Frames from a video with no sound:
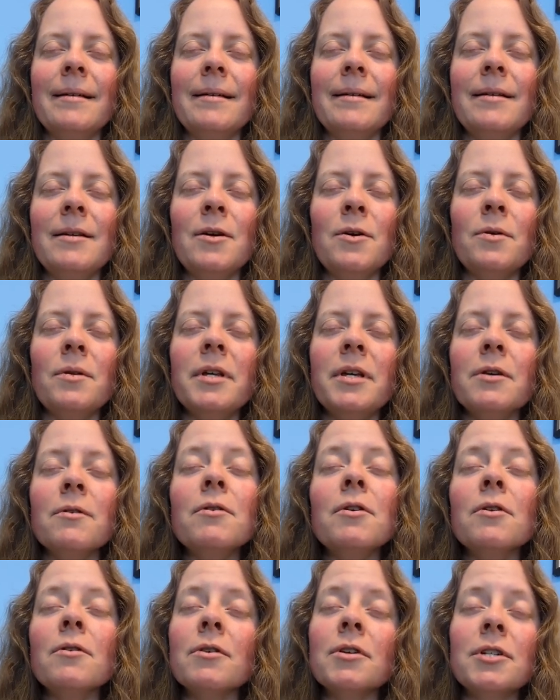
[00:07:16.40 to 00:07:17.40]
Know that you're
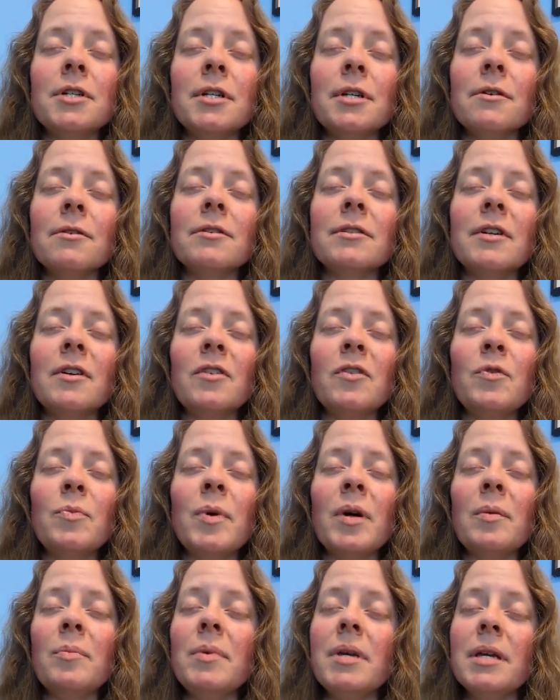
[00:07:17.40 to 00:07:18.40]
nourishing yourself
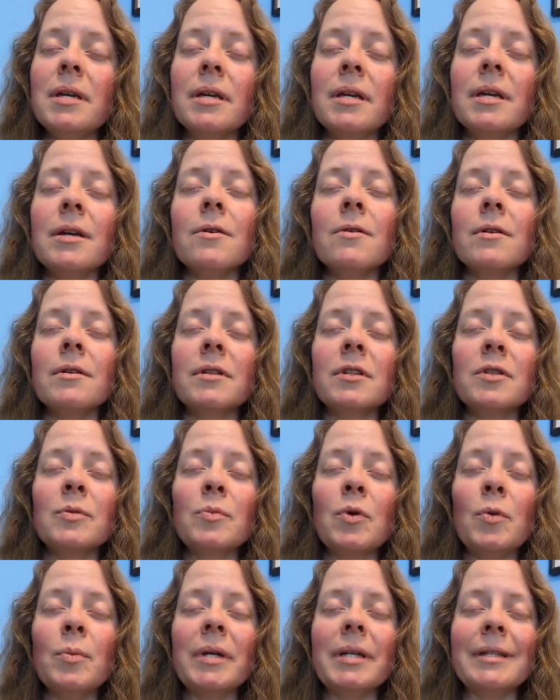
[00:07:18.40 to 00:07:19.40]
by being here in this
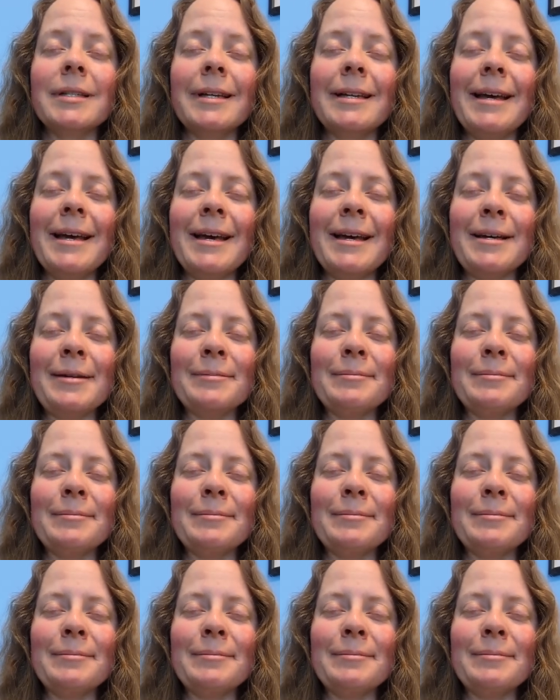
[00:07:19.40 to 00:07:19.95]
moment today.